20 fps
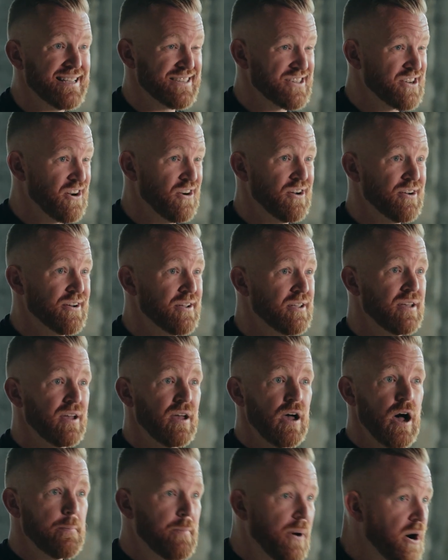That's called a,
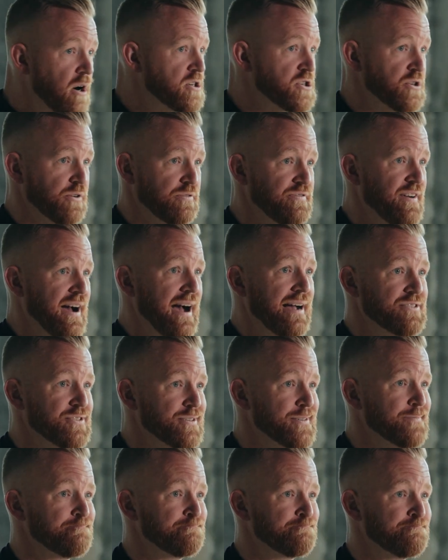a partial
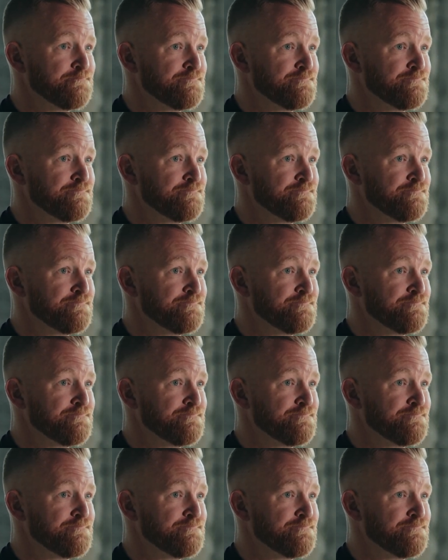fast.